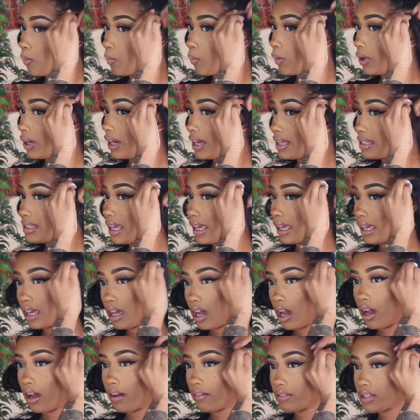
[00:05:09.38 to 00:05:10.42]
When I take
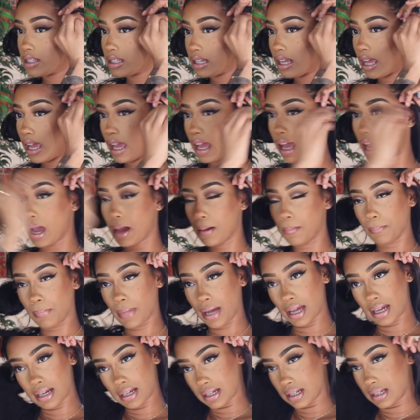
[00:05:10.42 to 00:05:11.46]
it off today, I
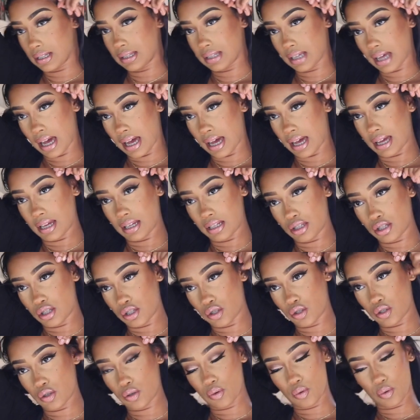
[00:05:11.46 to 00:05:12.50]
might decide
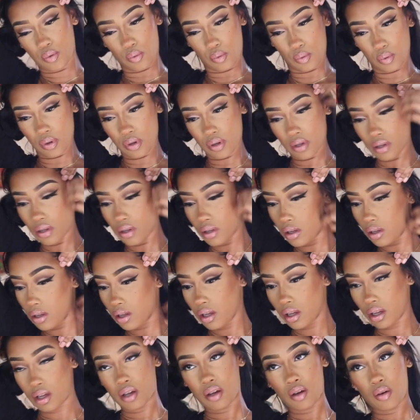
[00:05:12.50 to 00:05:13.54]
to
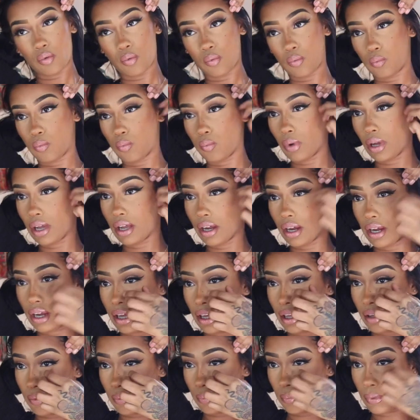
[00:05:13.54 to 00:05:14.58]
wear
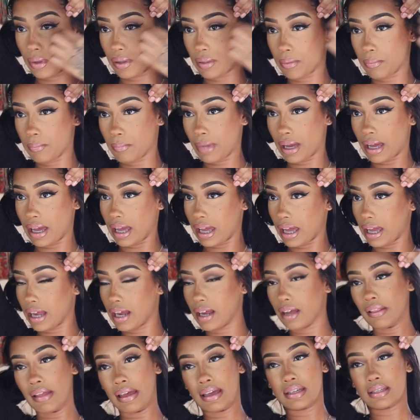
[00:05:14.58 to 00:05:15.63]
it with my
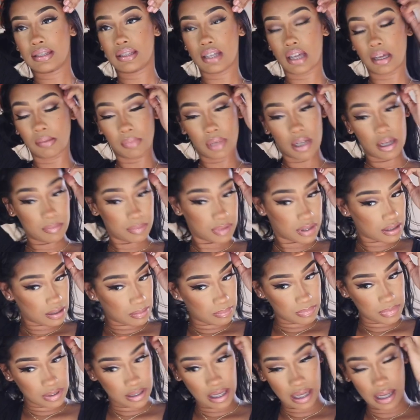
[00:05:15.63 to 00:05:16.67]
hair like some up,
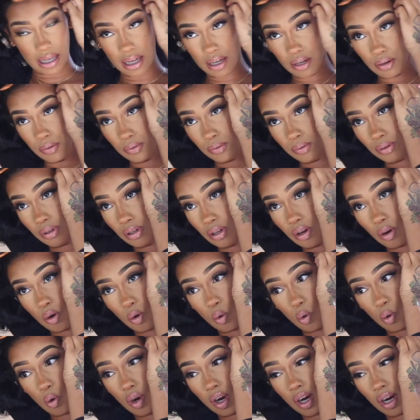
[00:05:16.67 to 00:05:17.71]
some down,
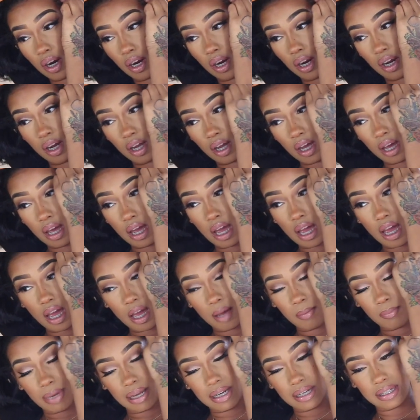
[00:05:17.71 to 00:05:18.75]
or
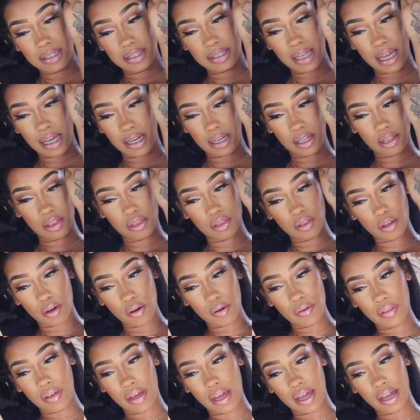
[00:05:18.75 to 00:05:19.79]
might decide to
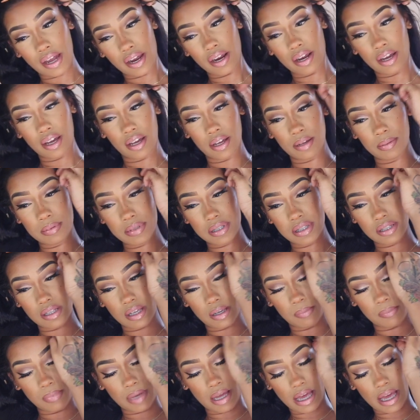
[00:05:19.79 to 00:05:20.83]
throw the hair up
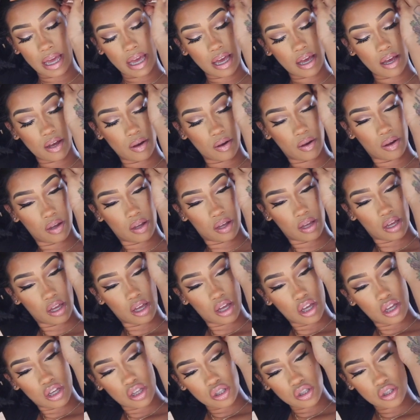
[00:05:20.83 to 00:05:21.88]
somehow
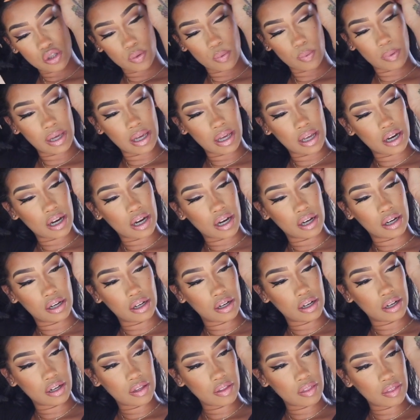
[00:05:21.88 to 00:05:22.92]
to where
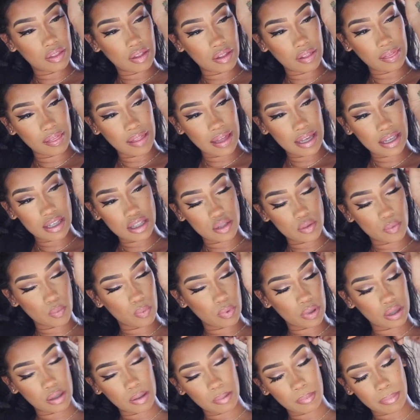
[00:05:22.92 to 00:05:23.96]
the lace
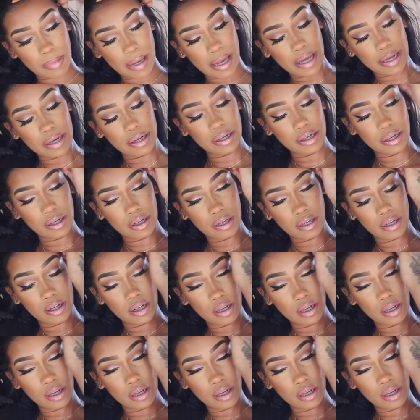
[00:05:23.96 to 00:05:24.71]
will matter.